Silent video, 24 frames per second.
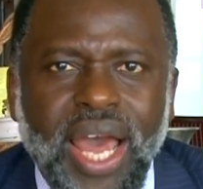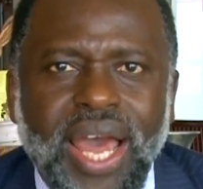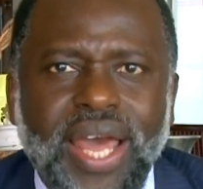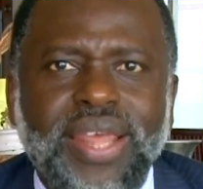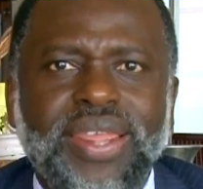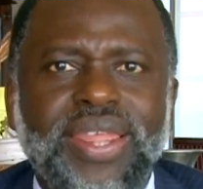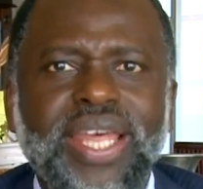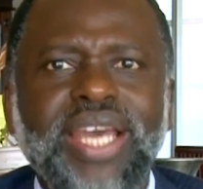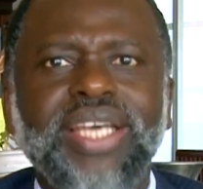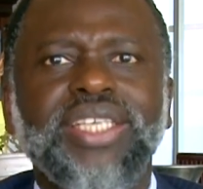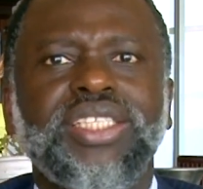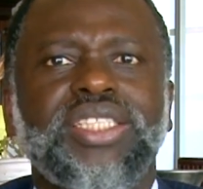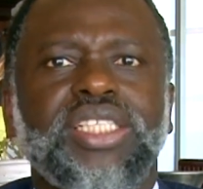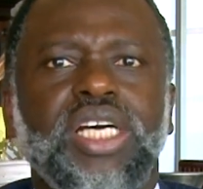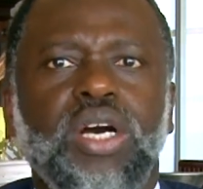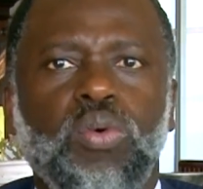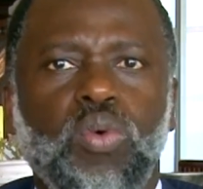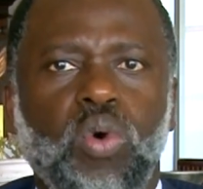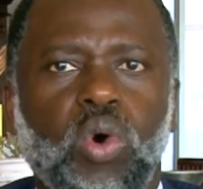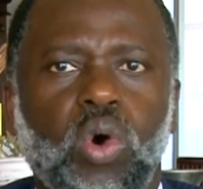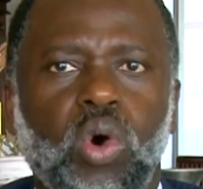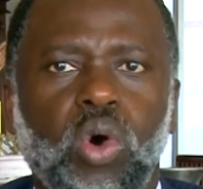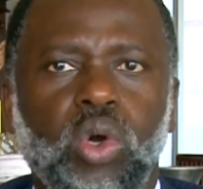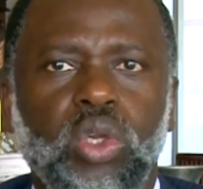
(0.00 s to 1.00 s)
This
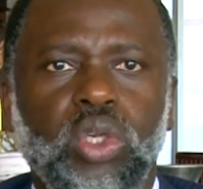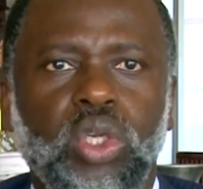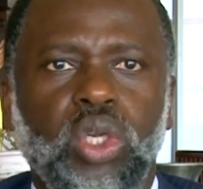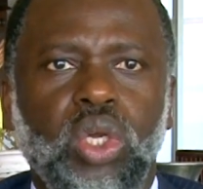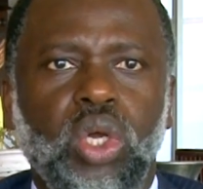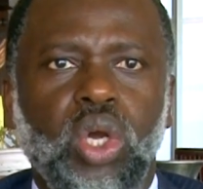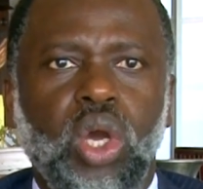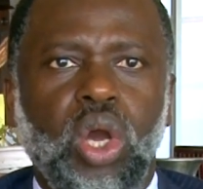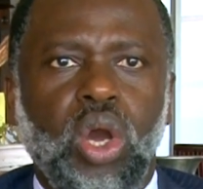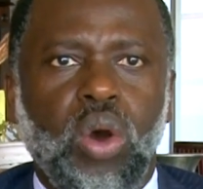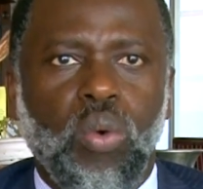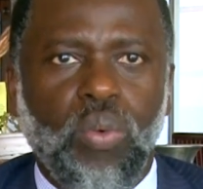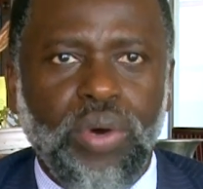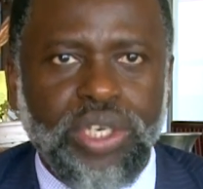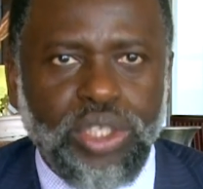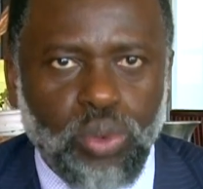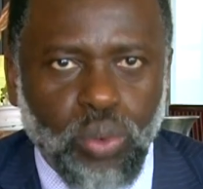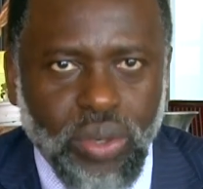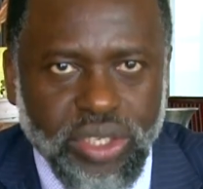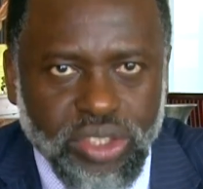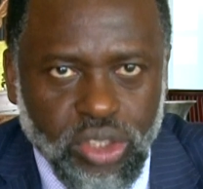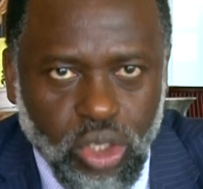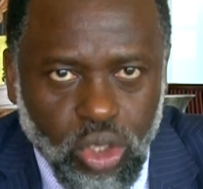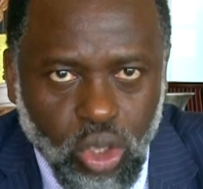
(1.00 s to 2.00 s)
award, which
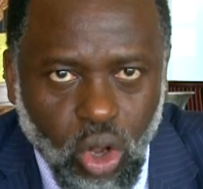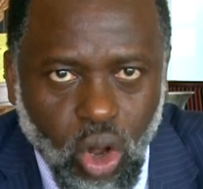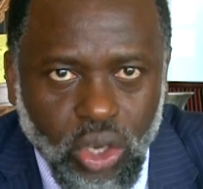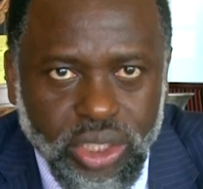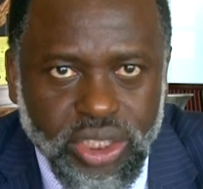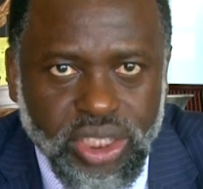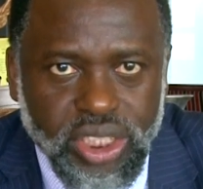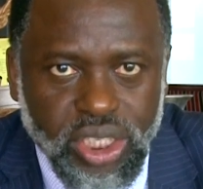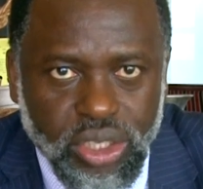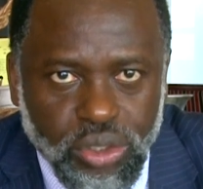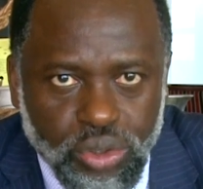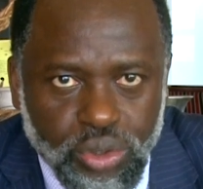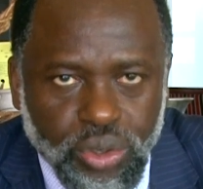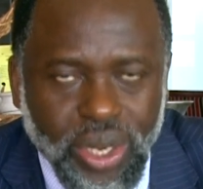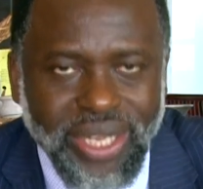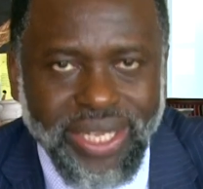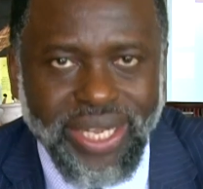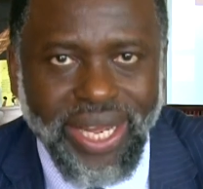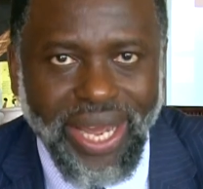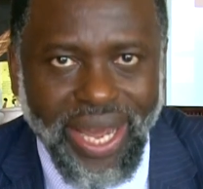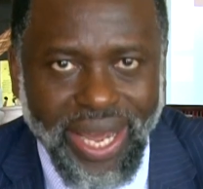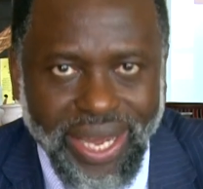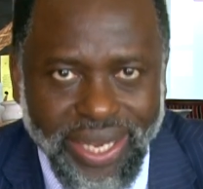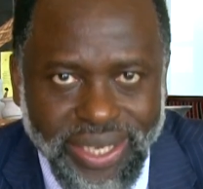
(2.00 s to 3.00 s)
was launched in
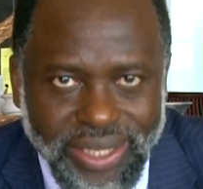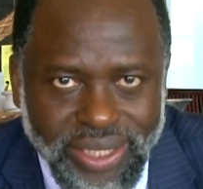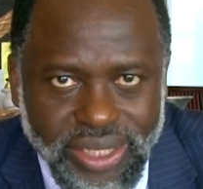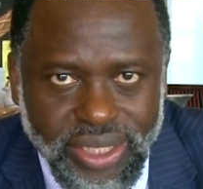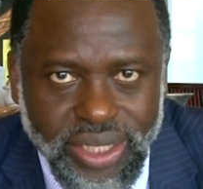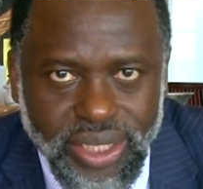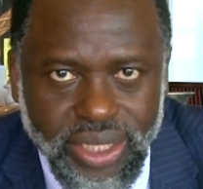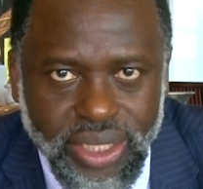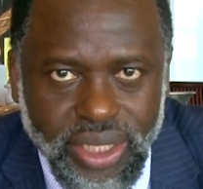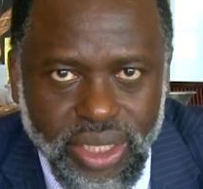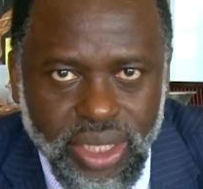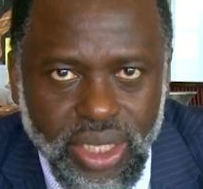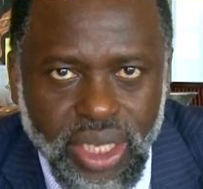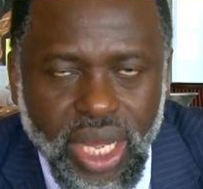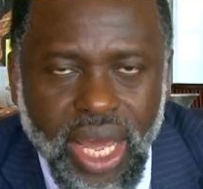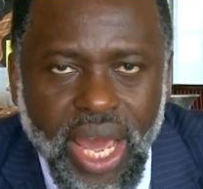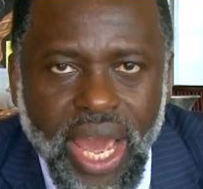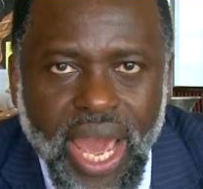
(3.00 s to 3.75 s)
2018,